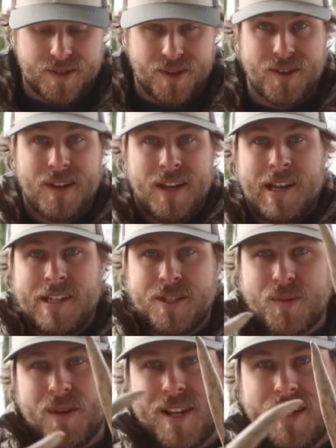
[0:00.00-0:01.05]
So
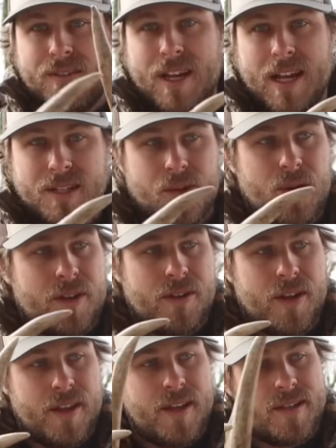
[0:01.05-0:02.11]
just wanted to give you guys a quick
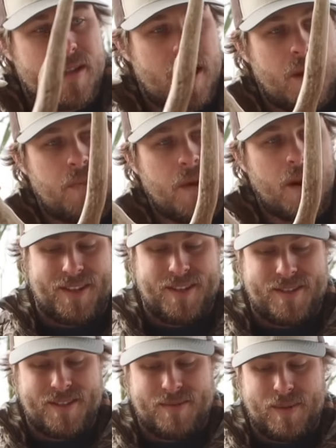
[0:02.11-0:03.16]
look at this, but
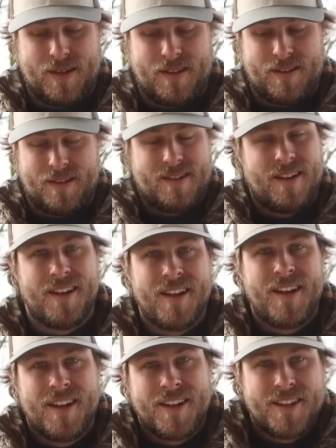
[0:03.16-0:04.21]
this has been
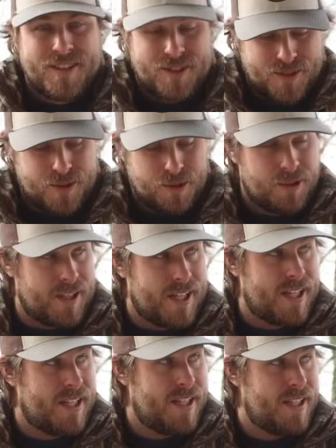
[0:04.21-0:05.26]

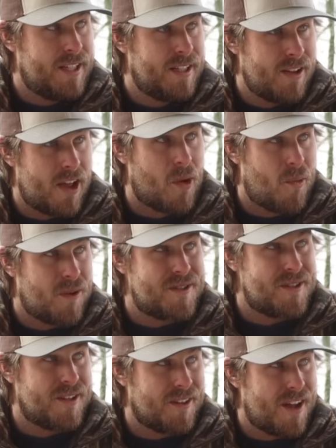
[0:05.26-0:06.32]
truly like a once in a